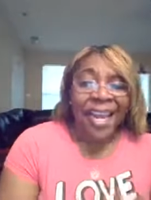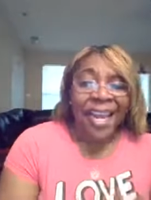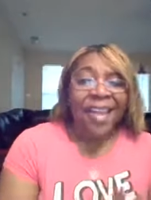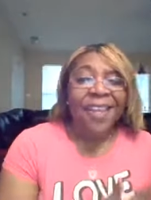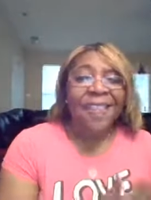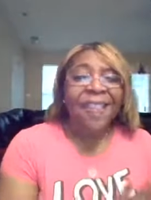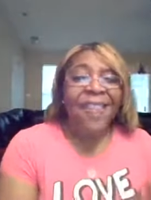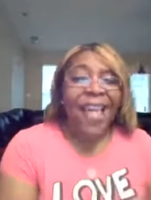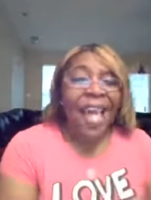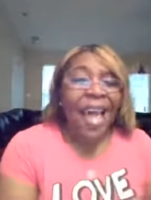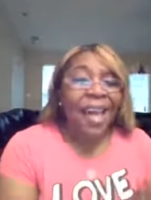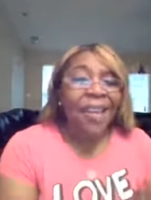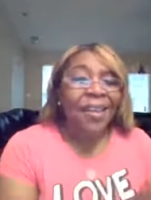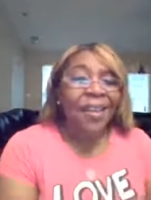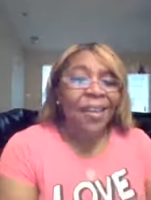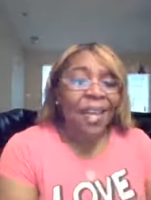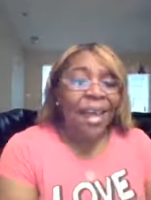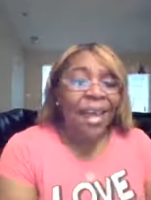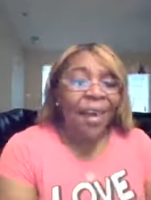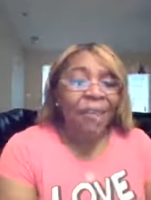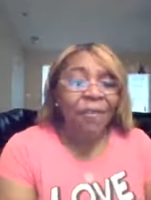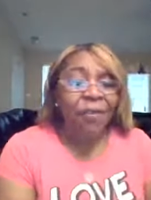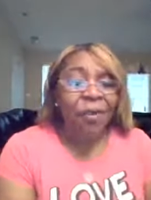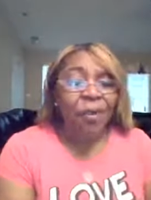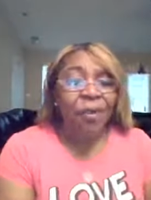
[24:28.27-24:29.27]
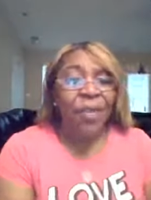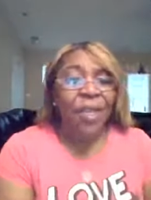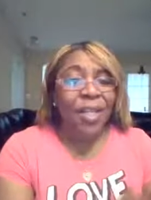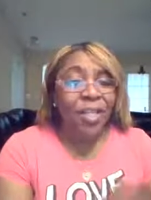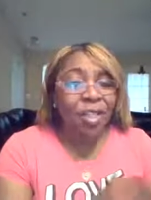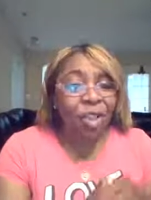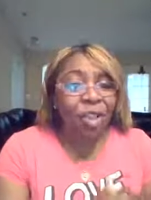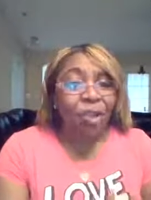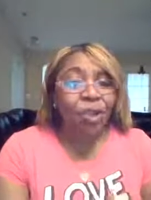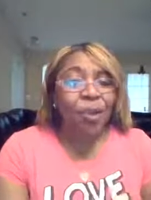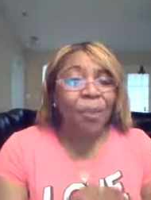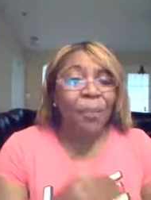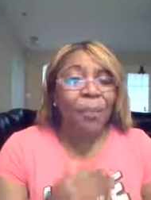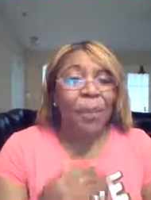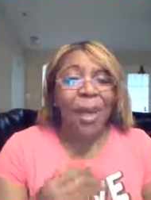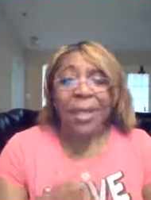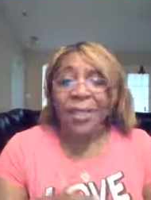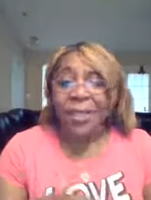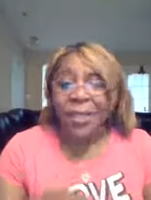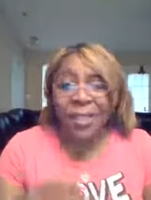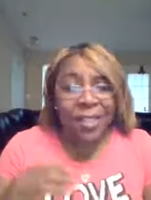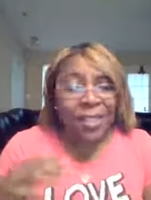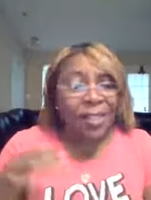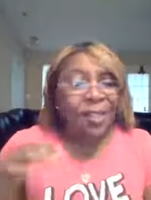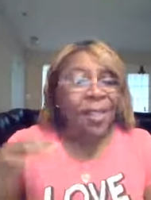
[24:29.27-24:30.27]
in that level that you're
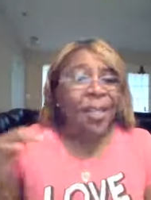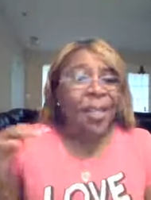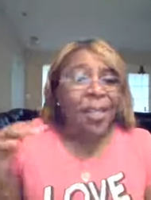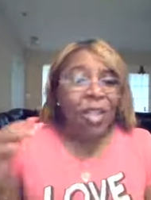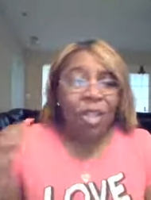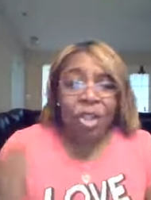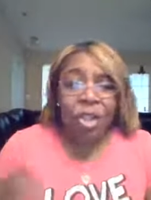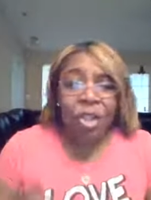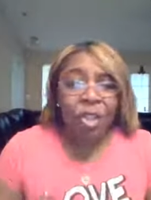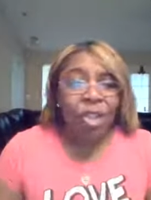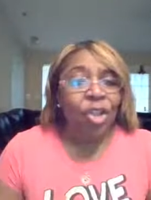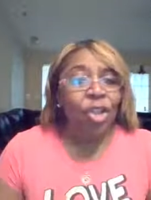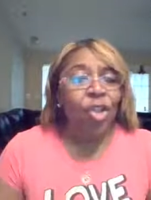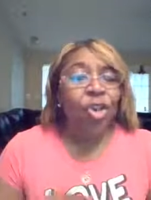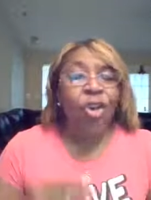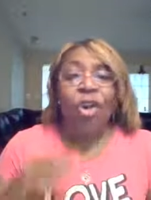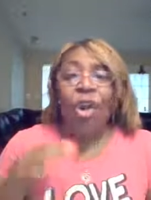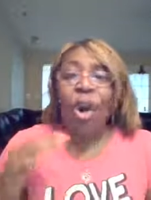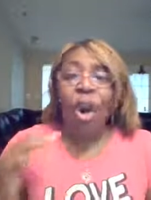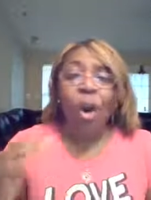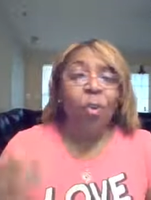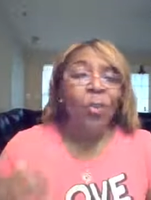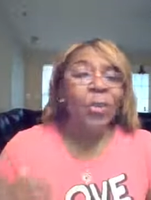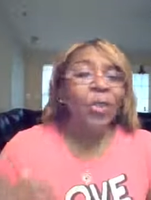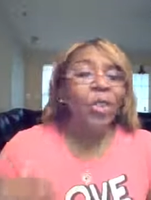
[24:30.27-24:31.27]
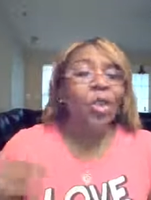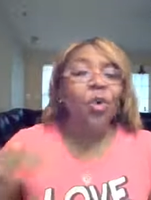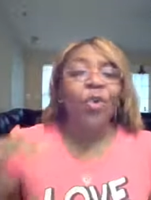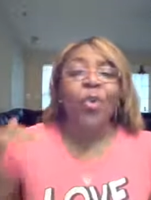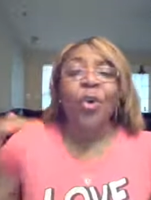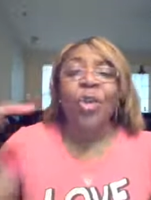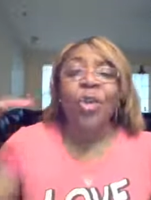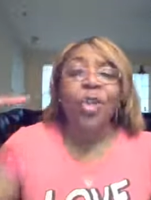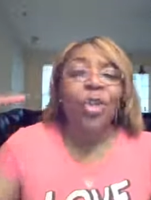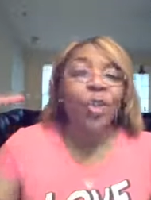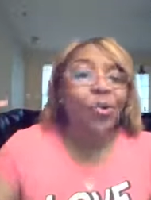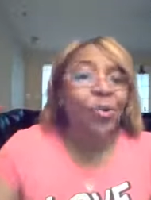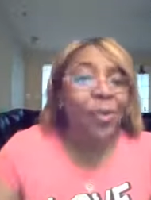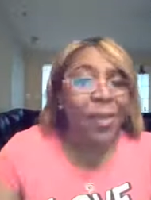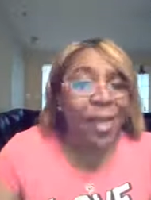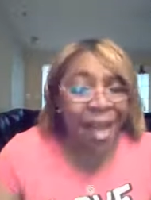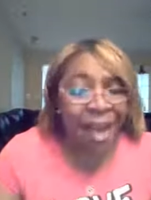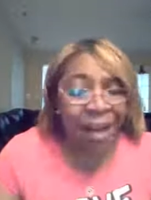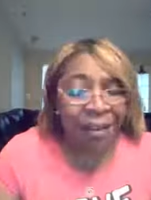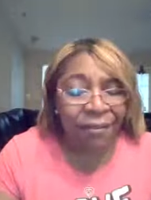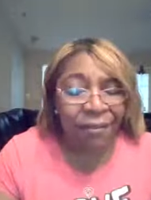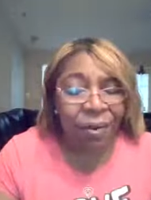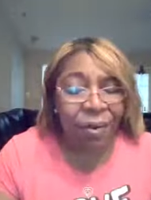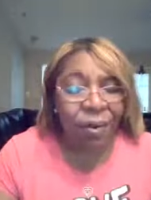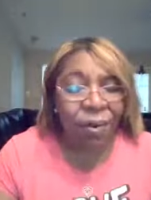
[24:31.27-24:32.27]
about to, you're going to a new
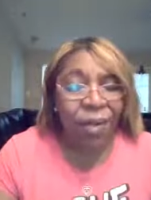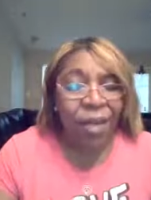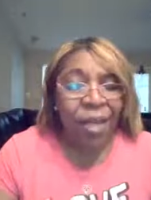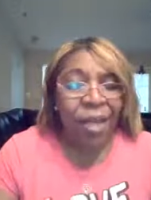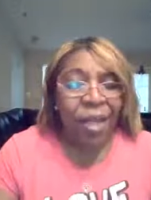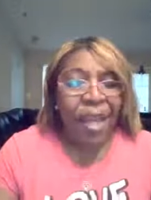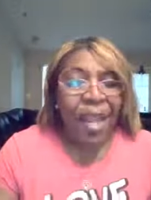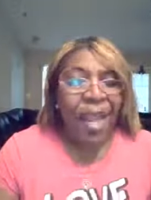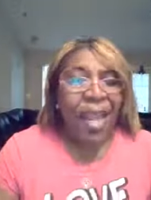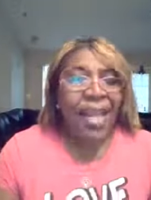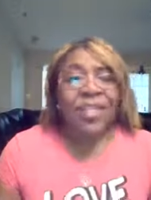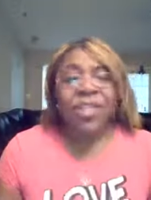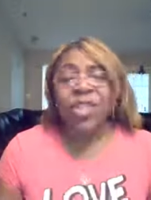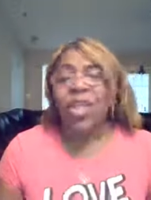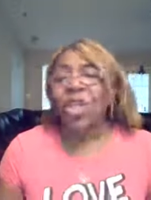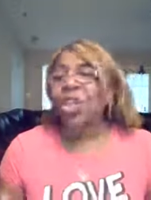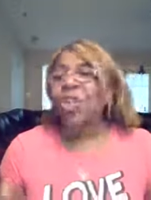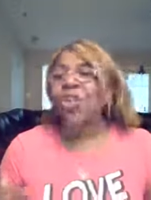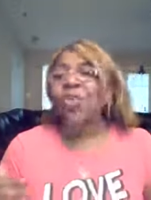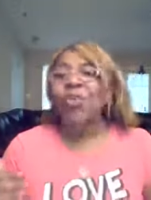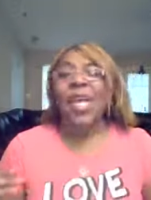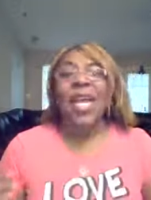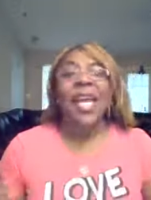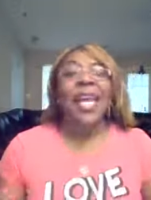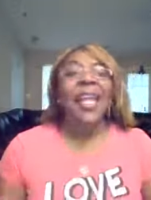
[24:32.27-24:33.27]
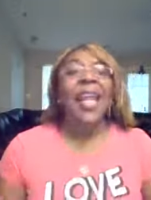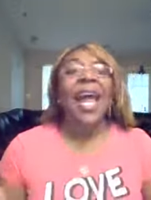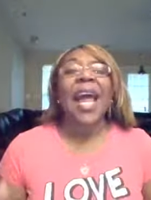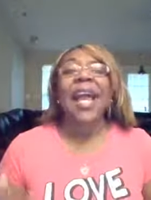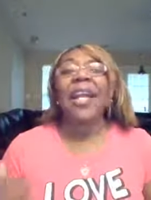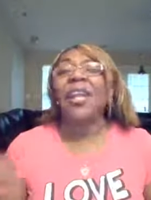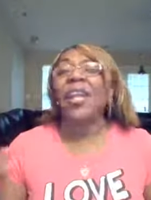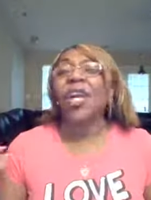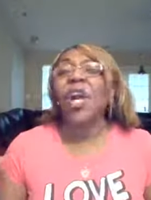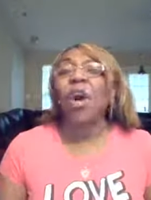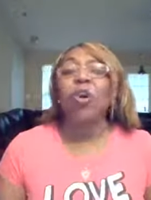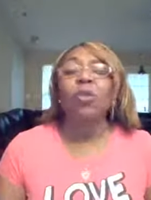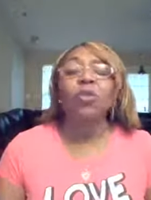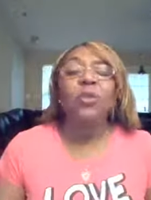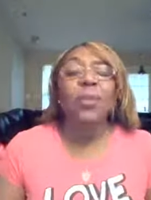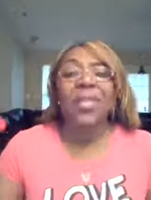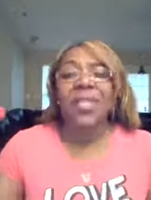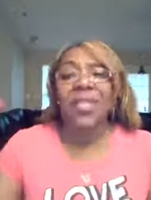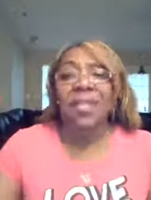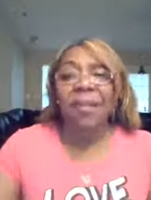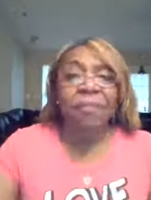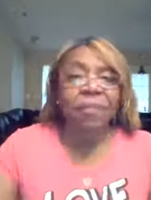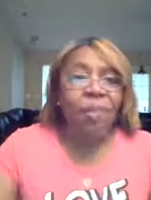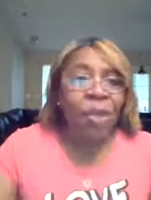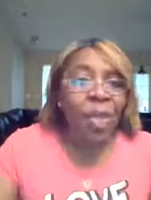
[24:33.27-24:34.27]
level. And so you cannot go to
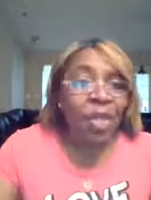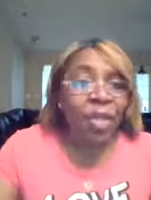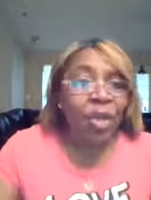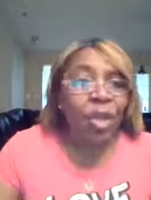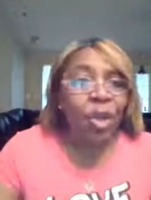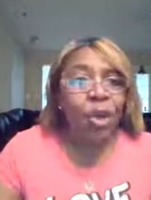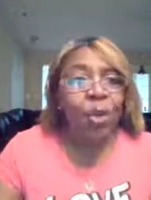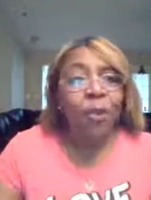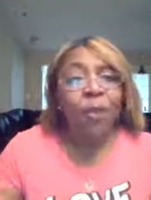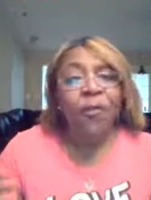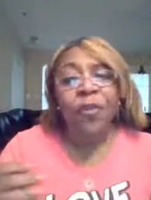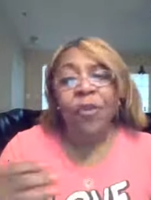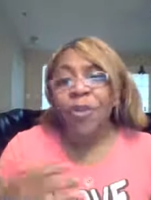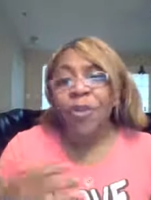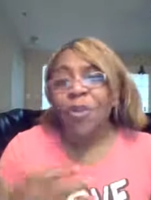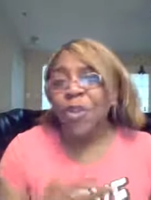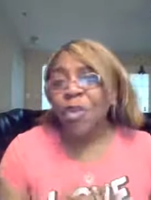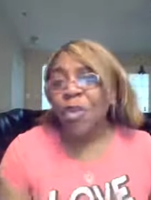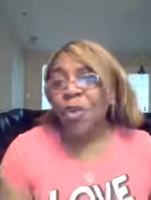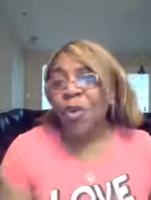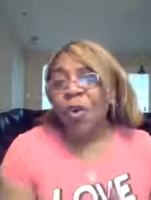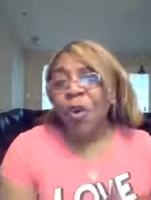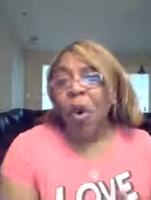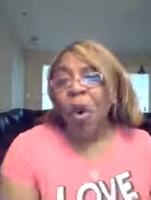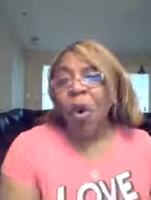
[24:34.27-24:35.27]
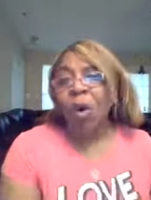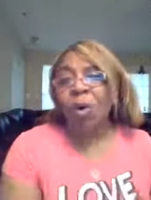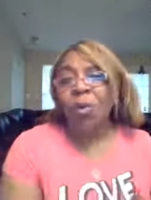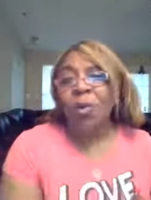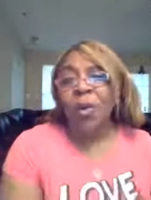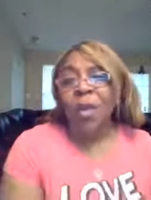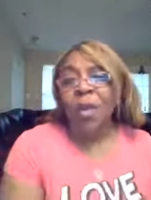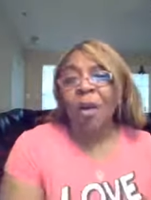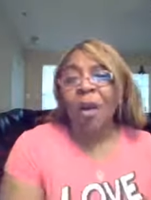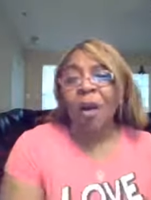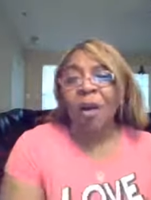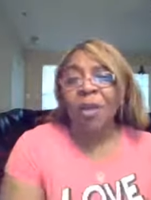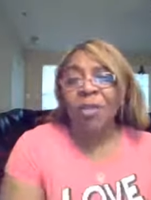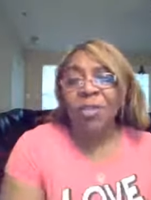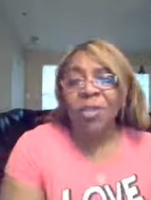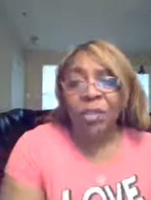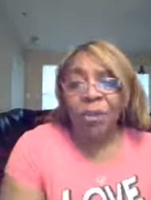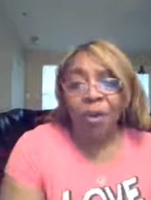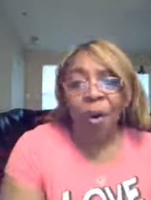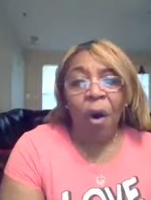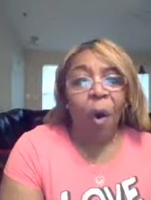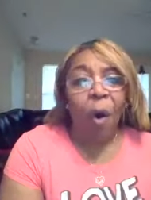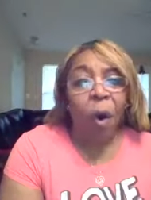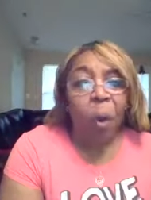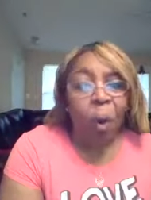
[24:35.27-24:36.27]
something new if you're still holding on
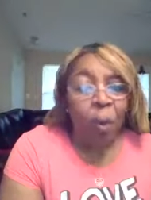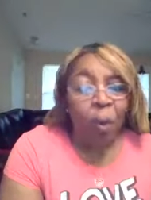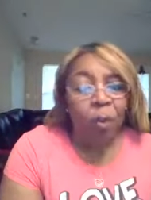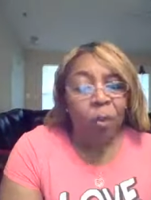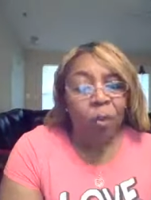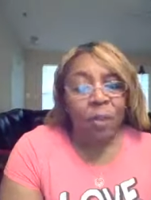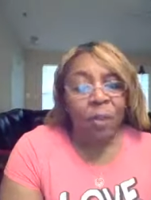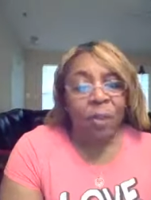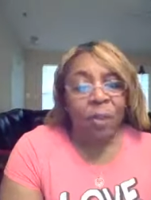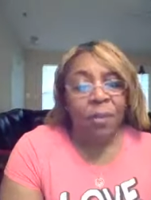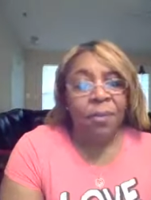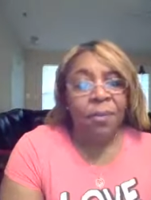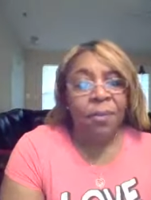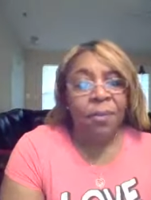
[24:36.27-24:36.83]
to old.